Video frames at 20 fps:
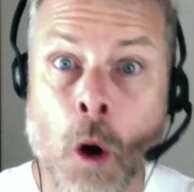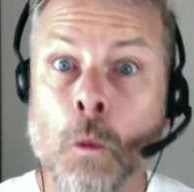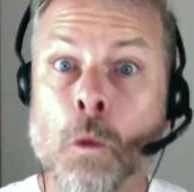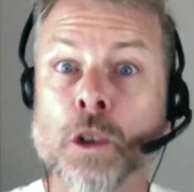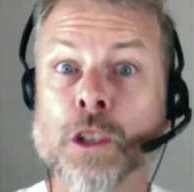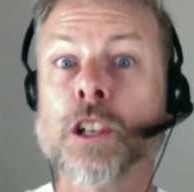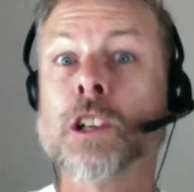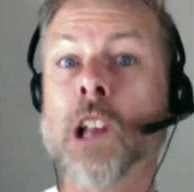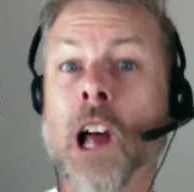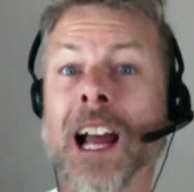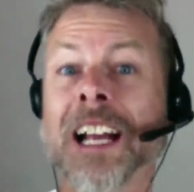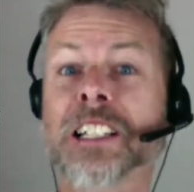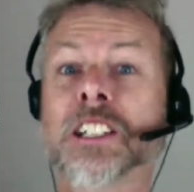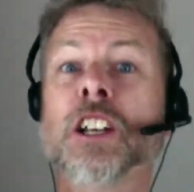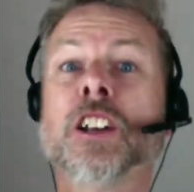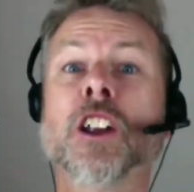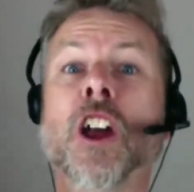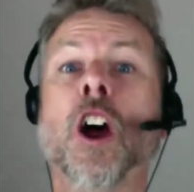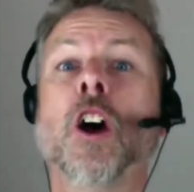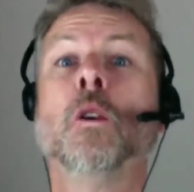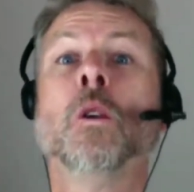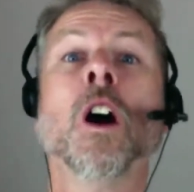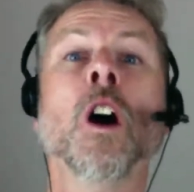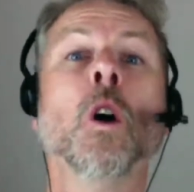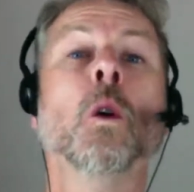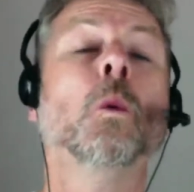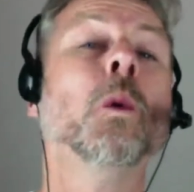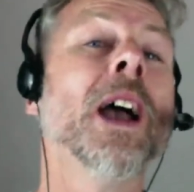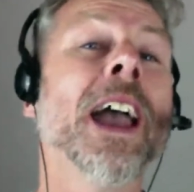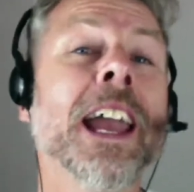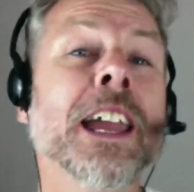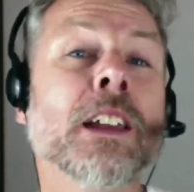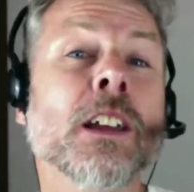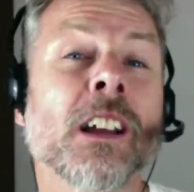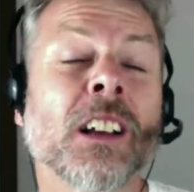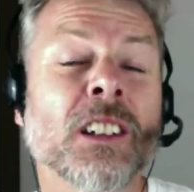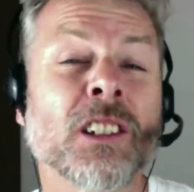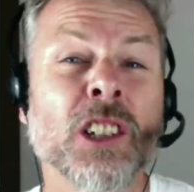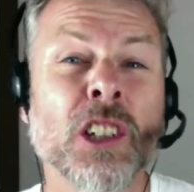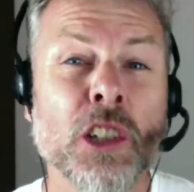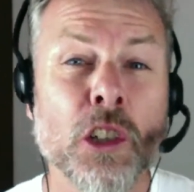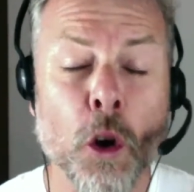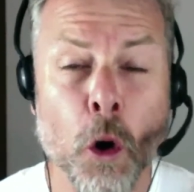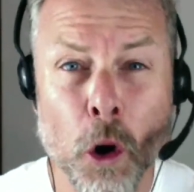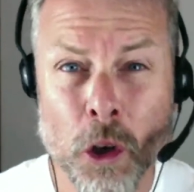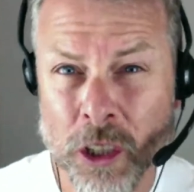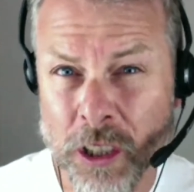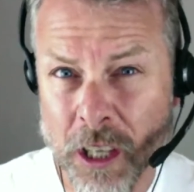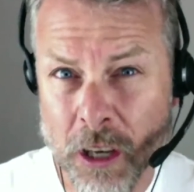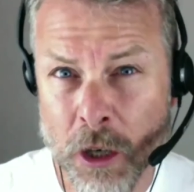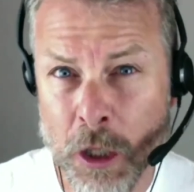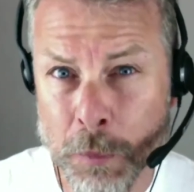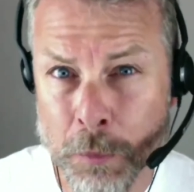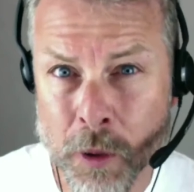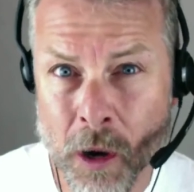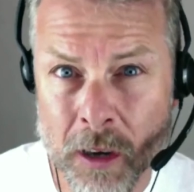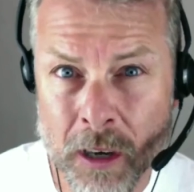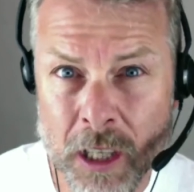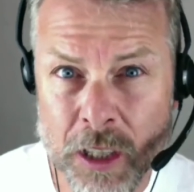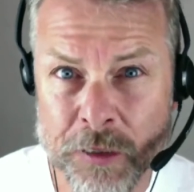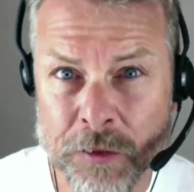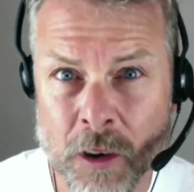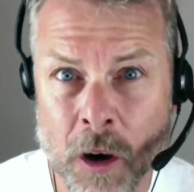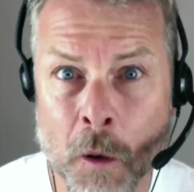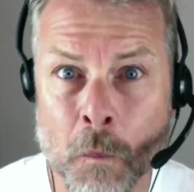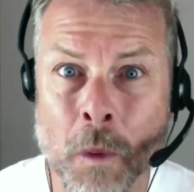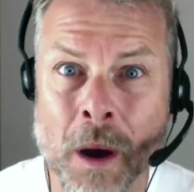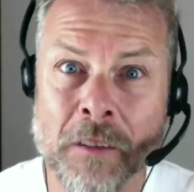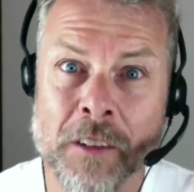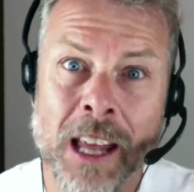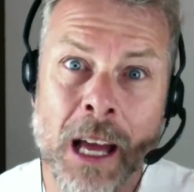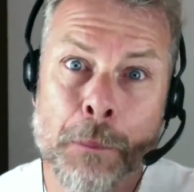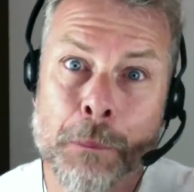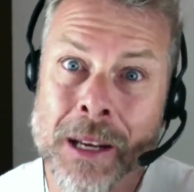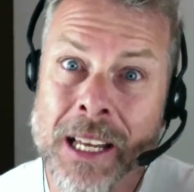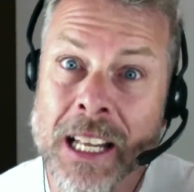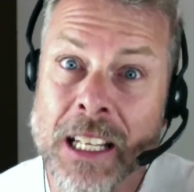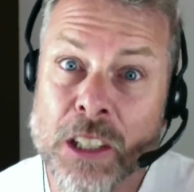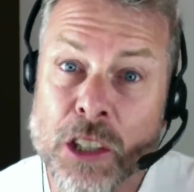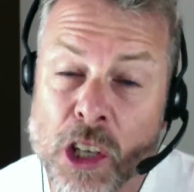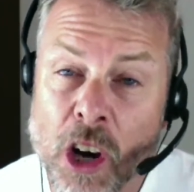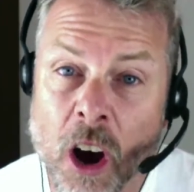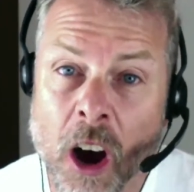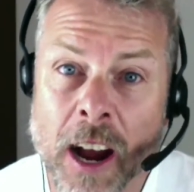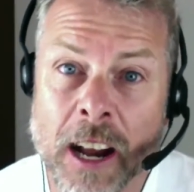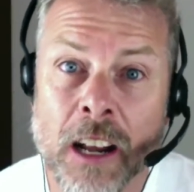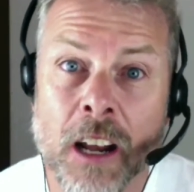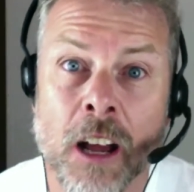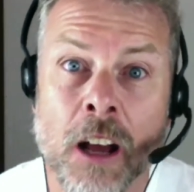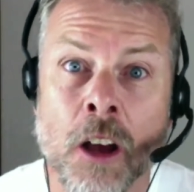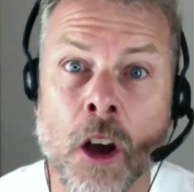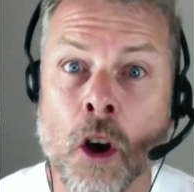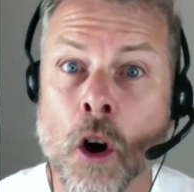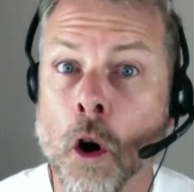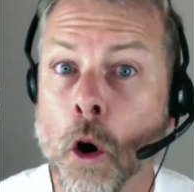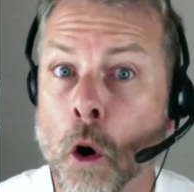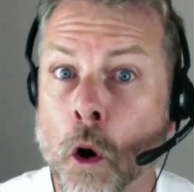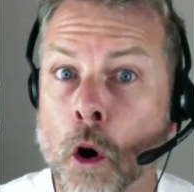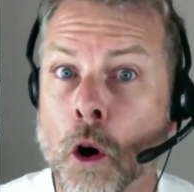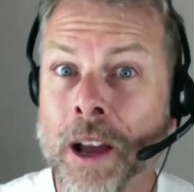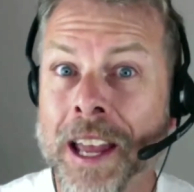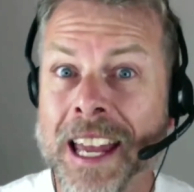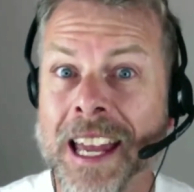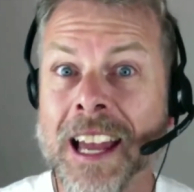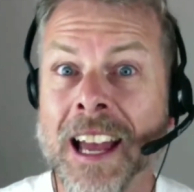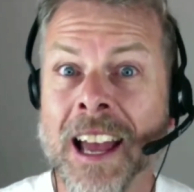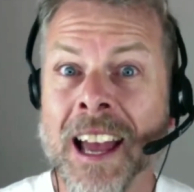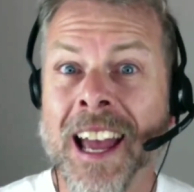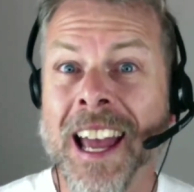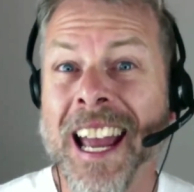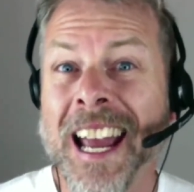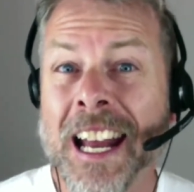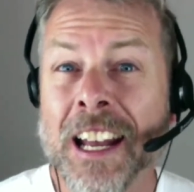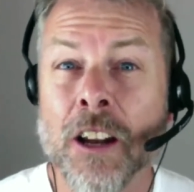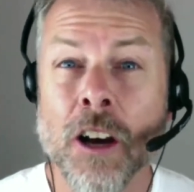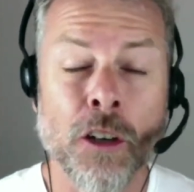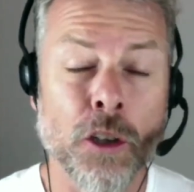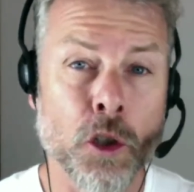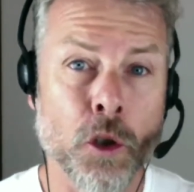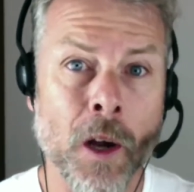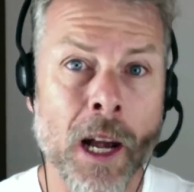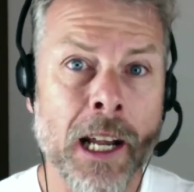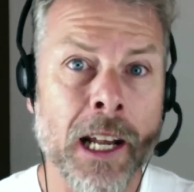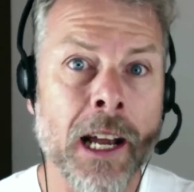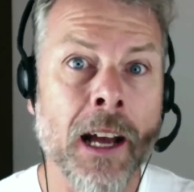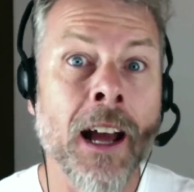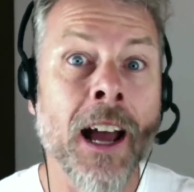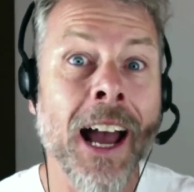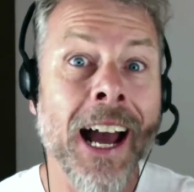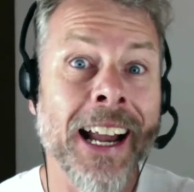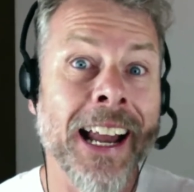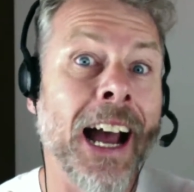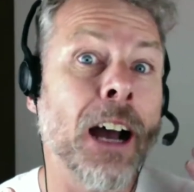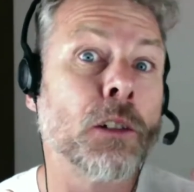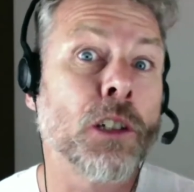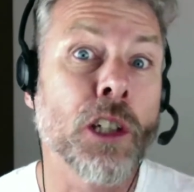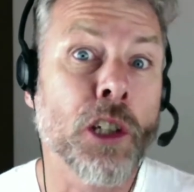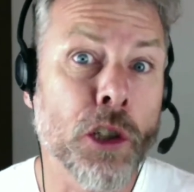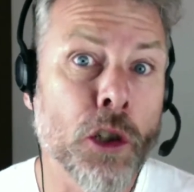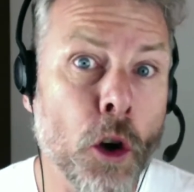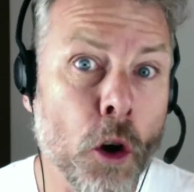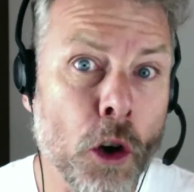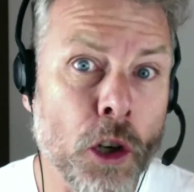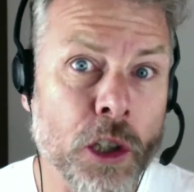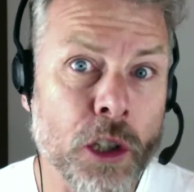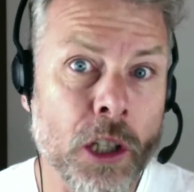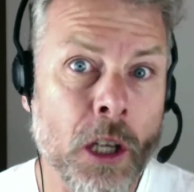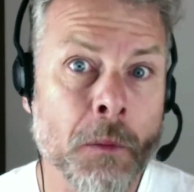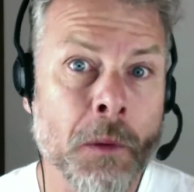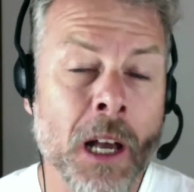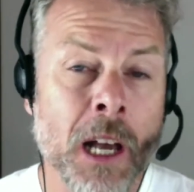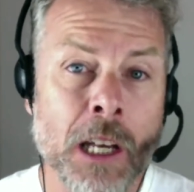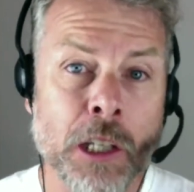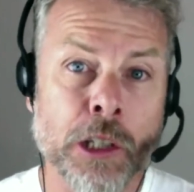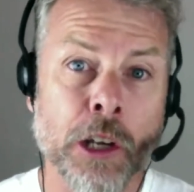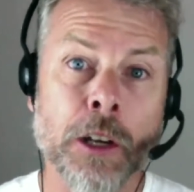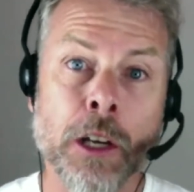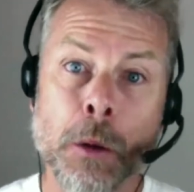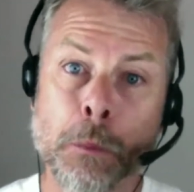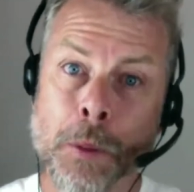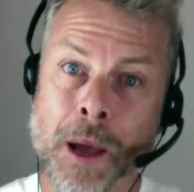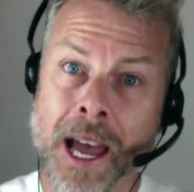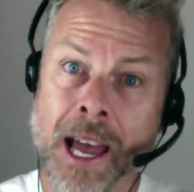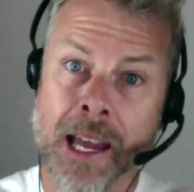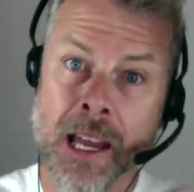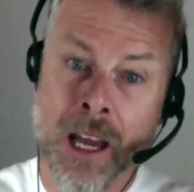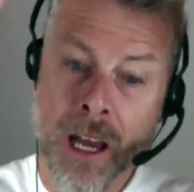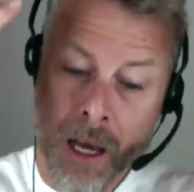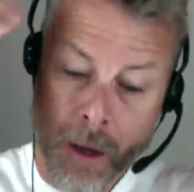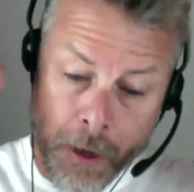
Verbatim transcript: Would you like to know where you can source those products from, whether that be in China or here in Australia, and how to source them so you pay